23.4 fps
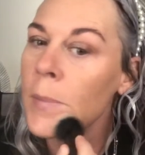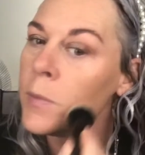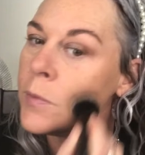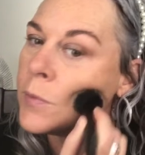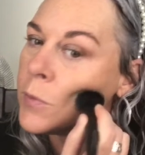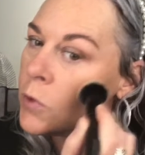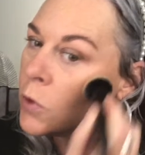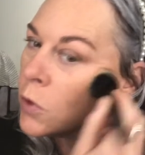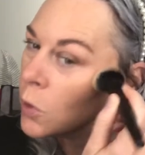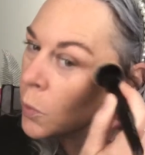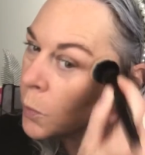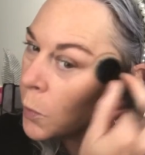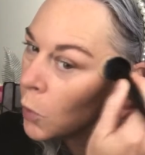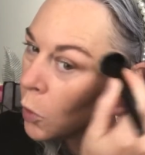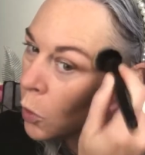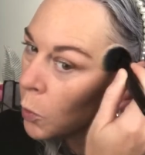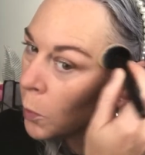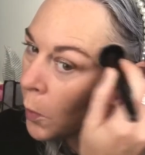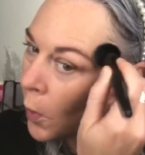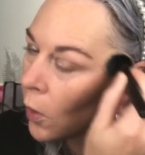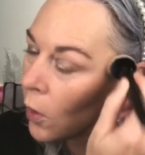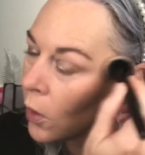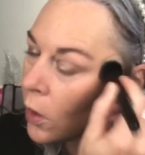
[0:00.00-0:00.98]
to a pool
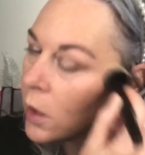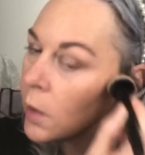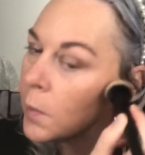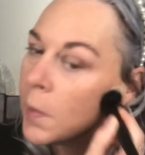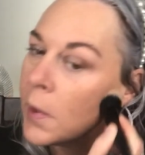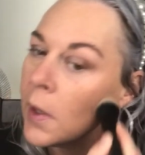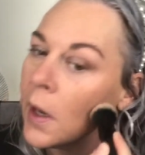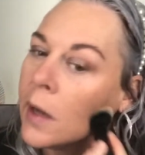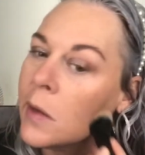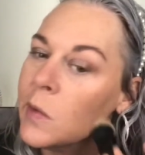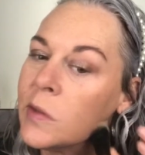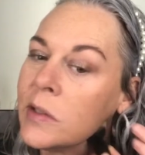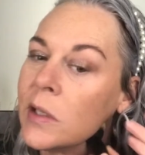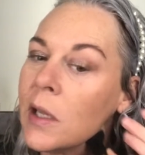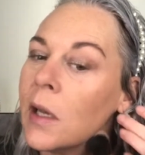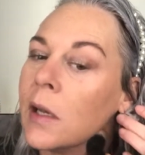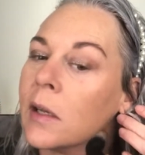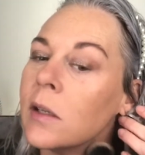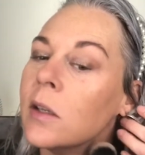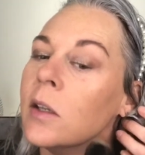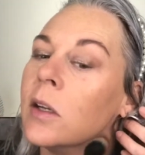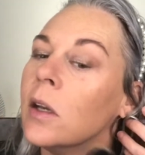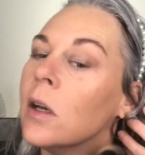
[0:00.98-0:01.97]
party, but I was
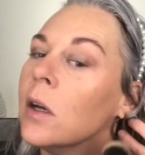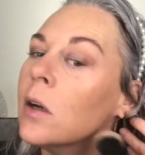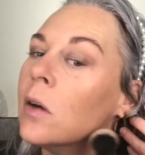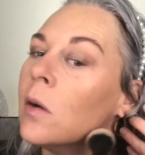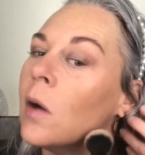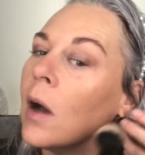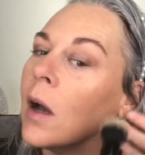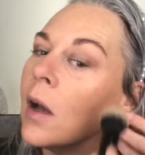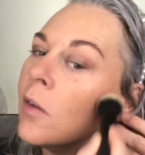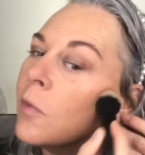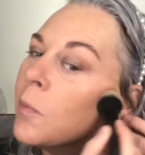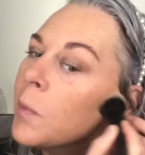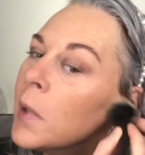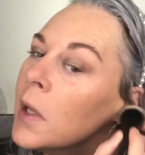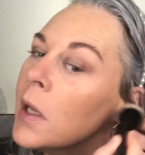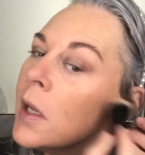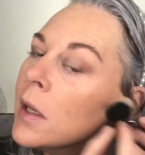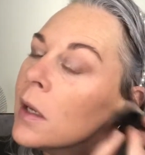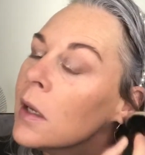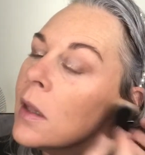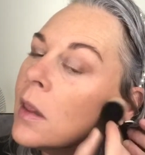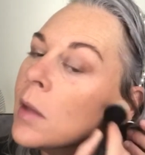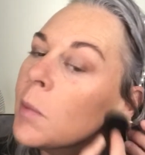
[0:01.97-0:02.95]
like, I have
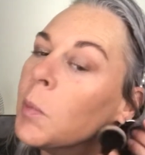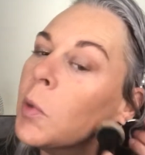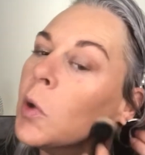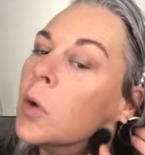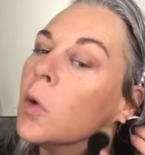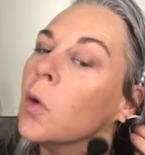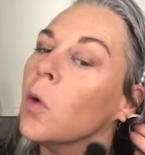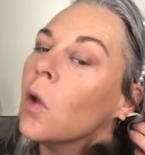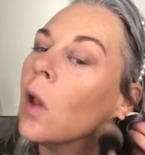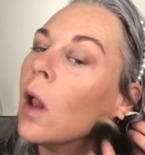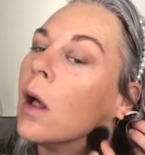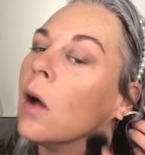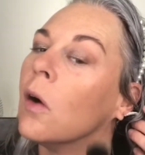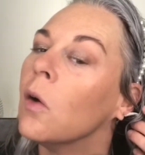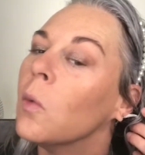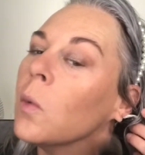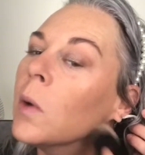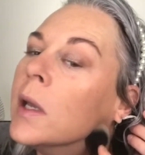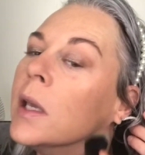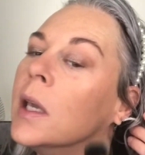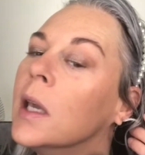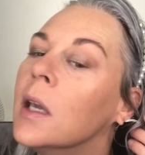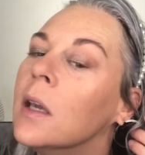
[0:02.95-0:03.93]
been in the pool all
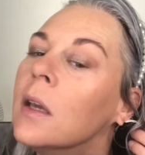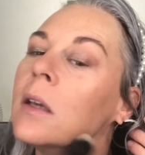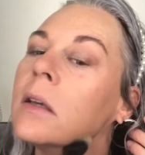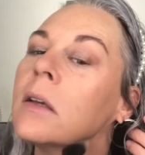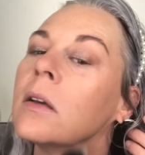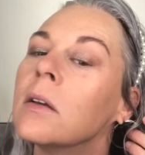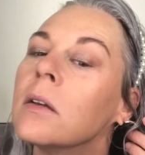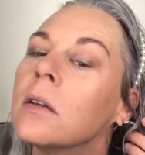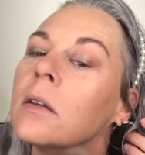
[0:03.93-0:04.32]
week.